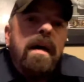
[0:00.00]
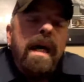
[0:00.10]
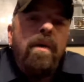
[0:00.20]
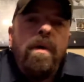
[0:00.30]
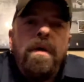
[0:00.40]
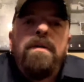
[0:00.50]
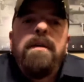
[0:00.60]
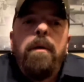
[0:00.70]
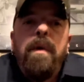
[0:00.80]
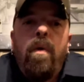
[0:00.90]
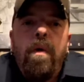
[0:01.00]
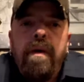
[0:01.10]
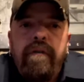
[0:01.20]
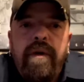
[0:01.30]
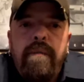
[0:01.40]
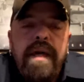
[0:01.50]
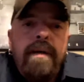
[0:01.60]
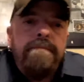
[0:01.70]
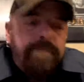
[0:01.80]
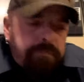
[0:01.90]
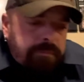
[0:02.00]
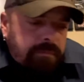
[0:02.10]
and or do some little bit of ordering from them.